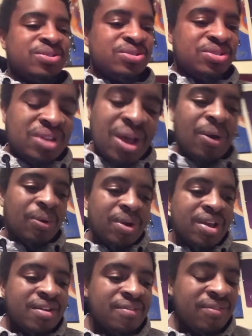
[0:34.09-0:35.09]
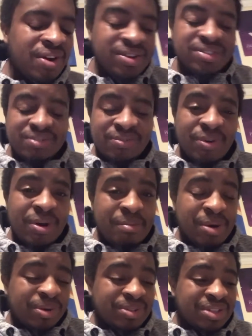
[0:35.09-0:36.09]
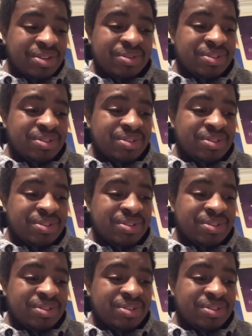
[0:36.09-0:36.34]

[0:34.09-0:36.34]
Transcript: So, first and foremost,